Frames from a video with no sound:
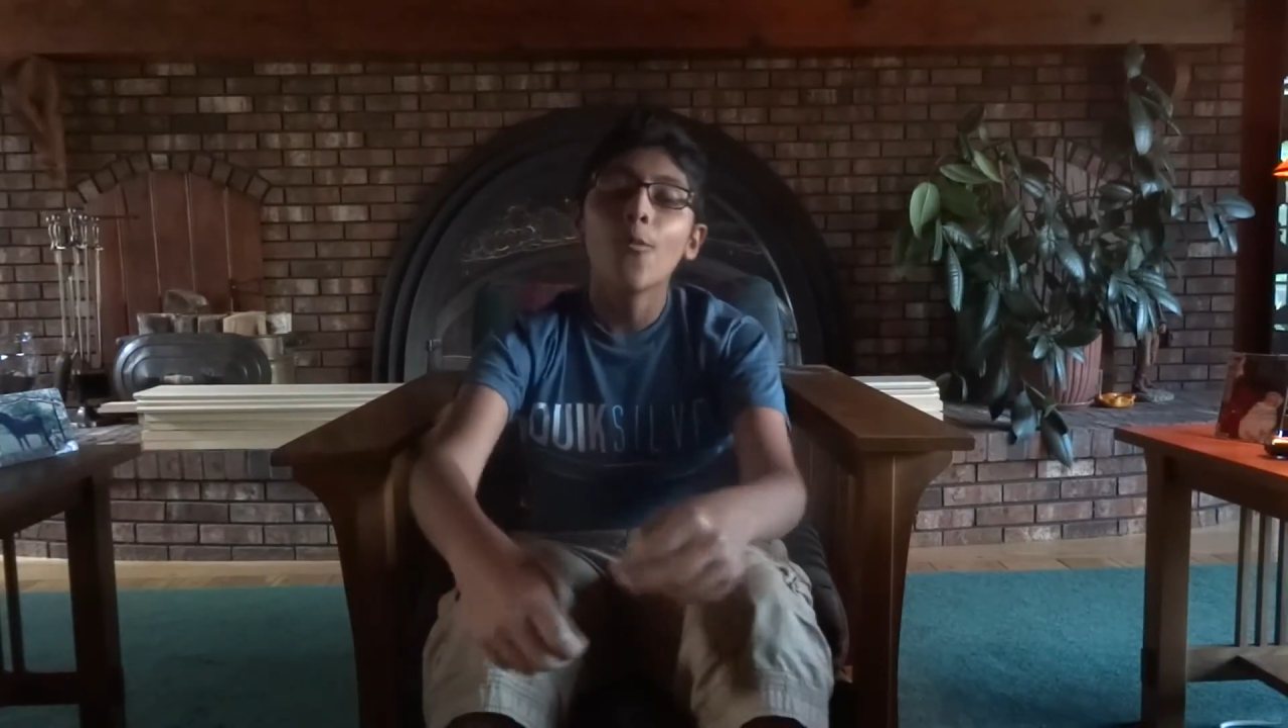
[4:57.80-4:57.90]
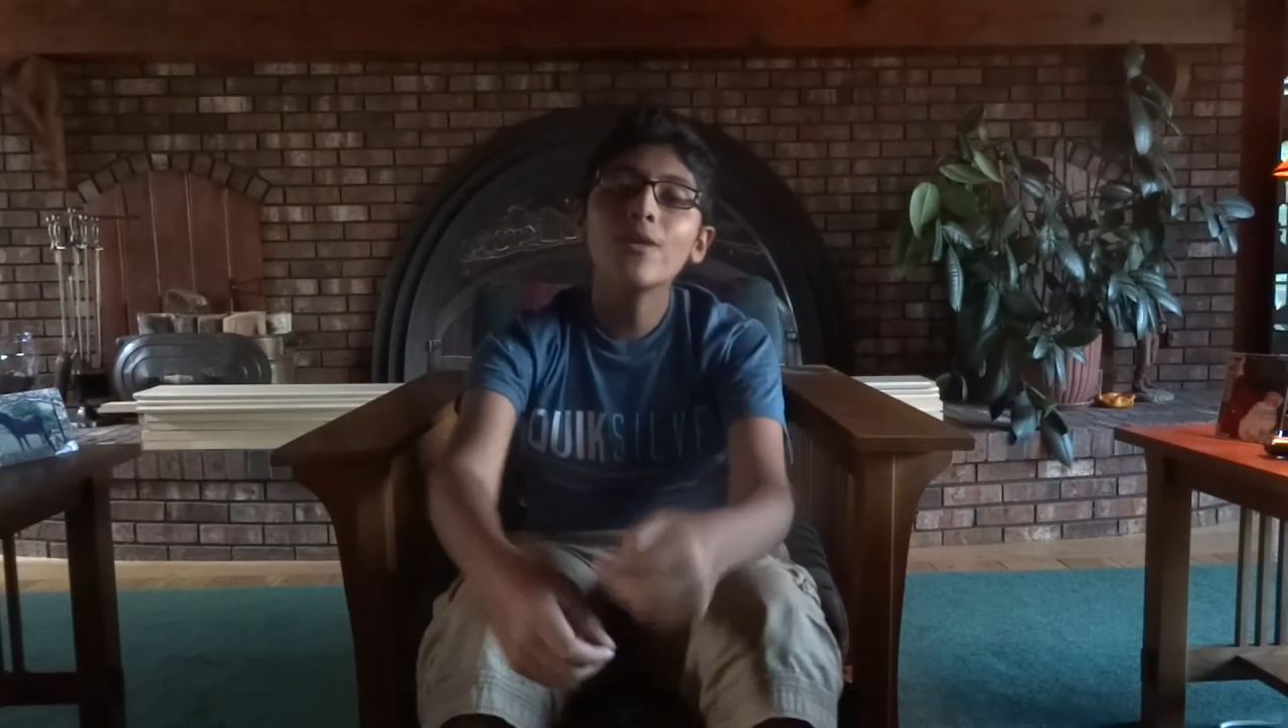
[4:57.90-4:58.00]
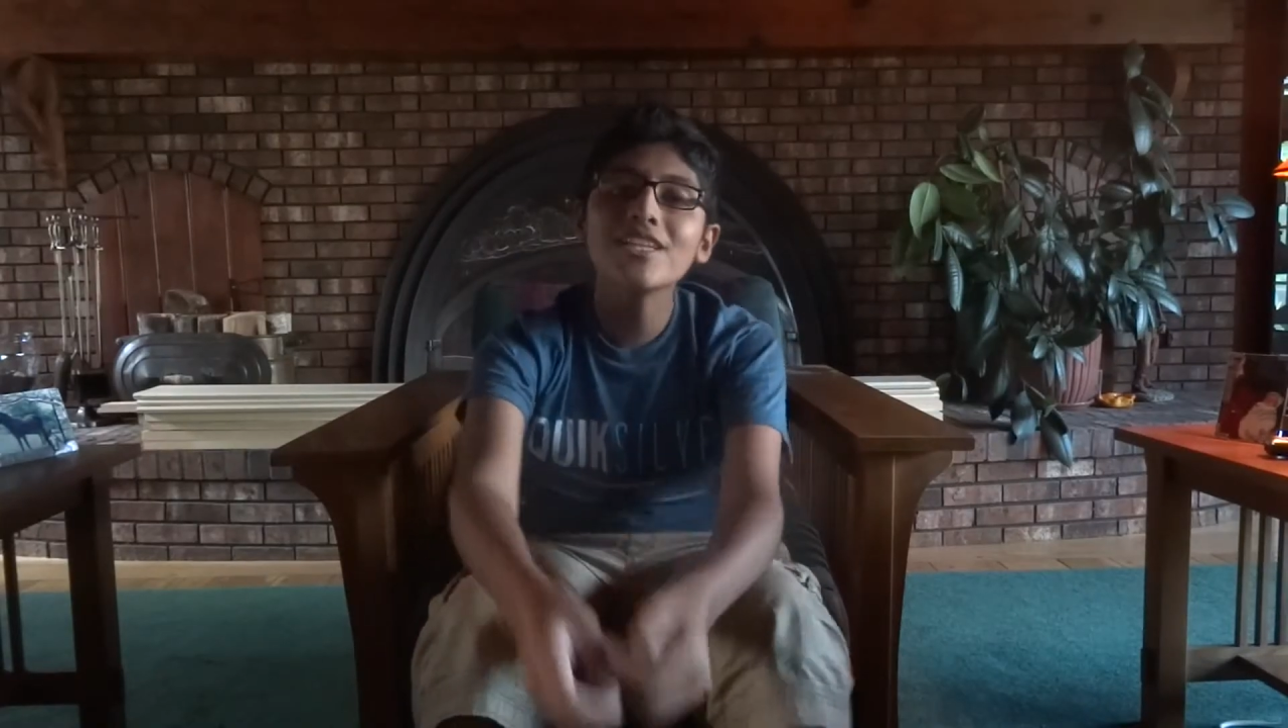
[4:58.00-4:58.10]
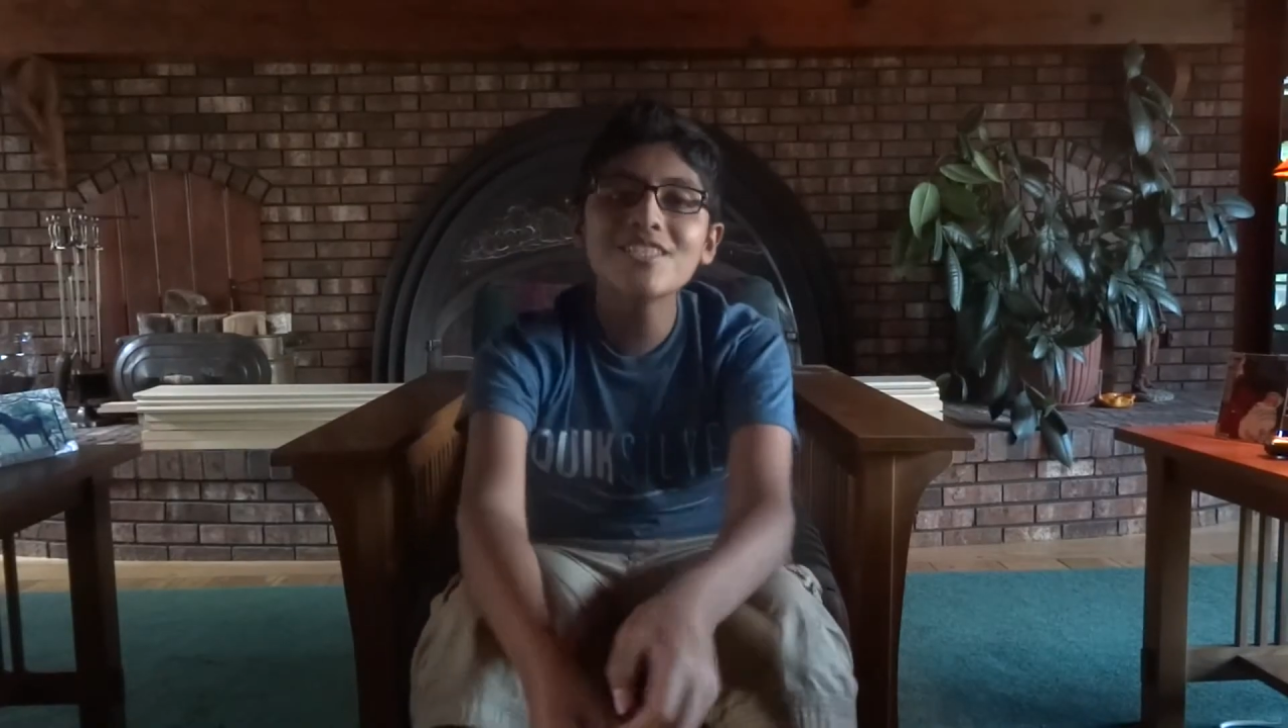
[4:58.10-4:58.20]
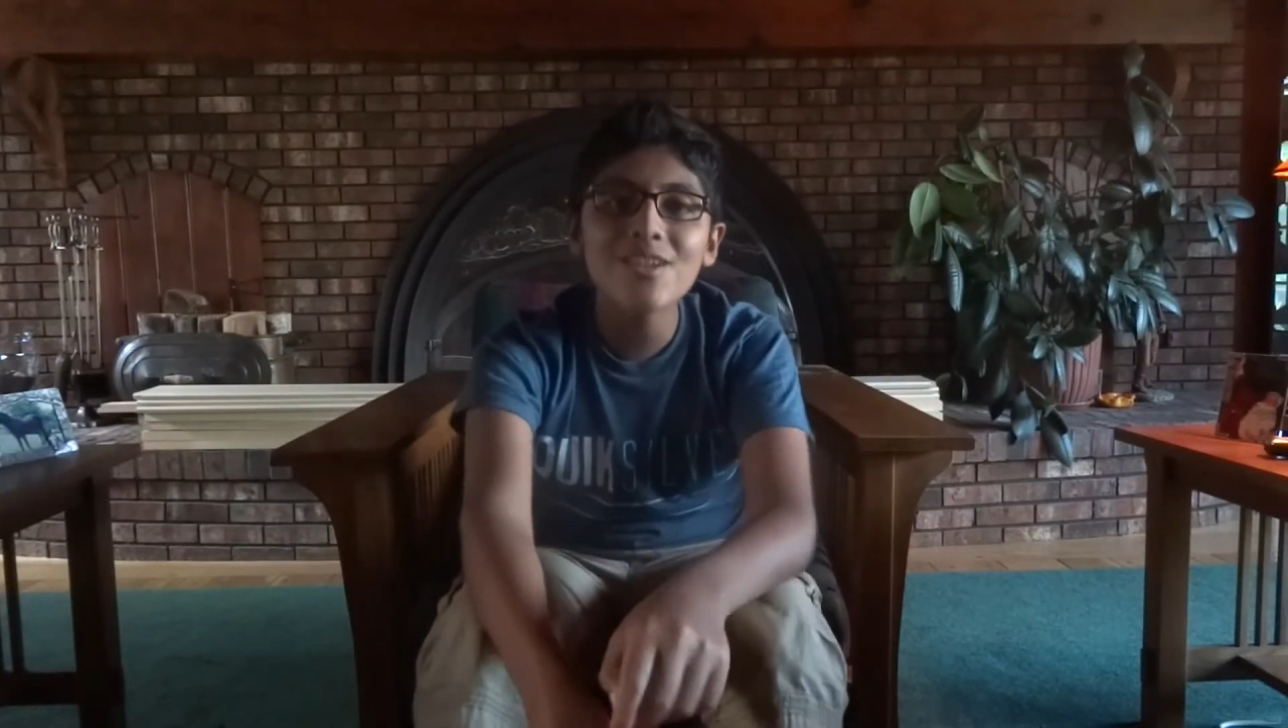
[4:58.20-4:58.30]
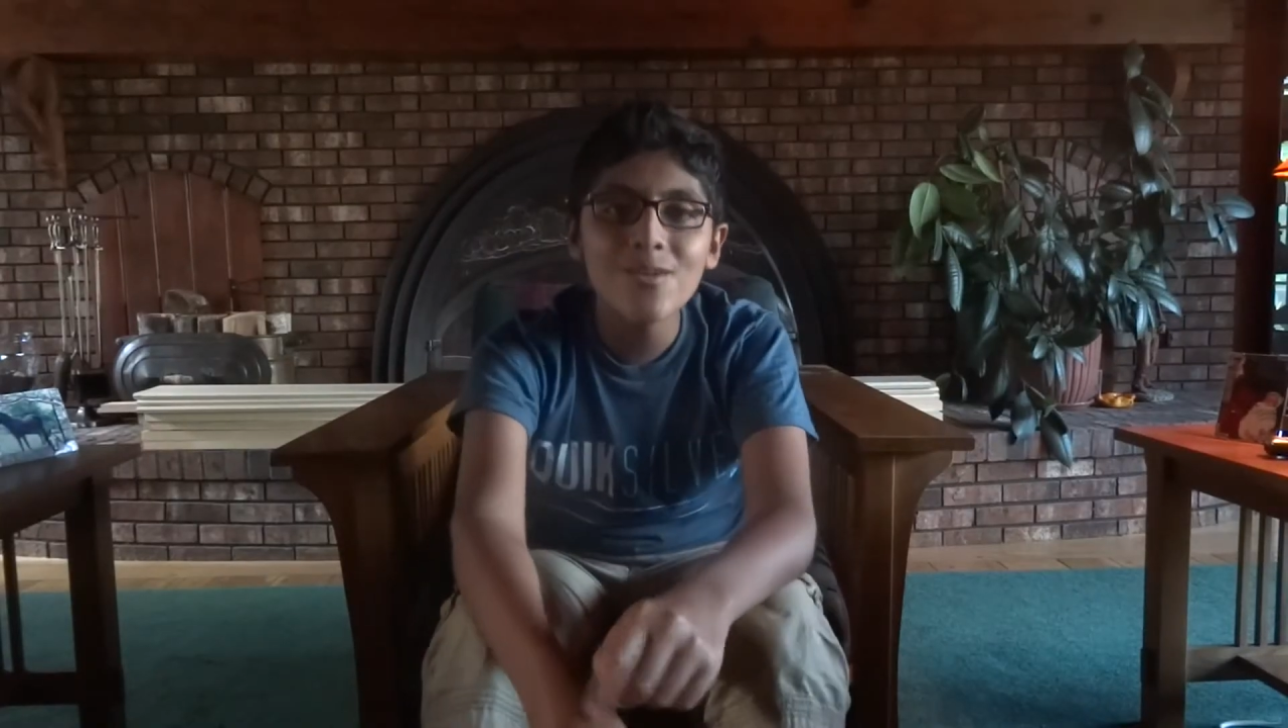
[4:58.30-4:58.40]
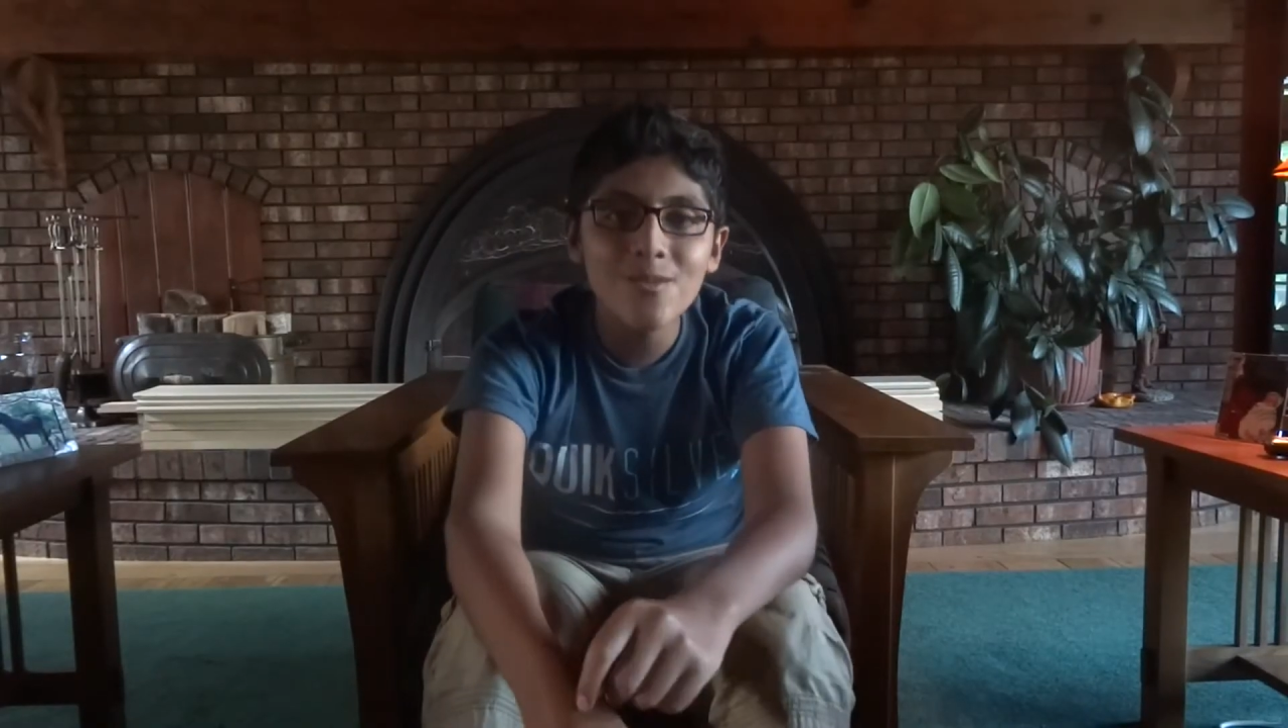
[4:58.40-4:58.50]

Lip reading: We can start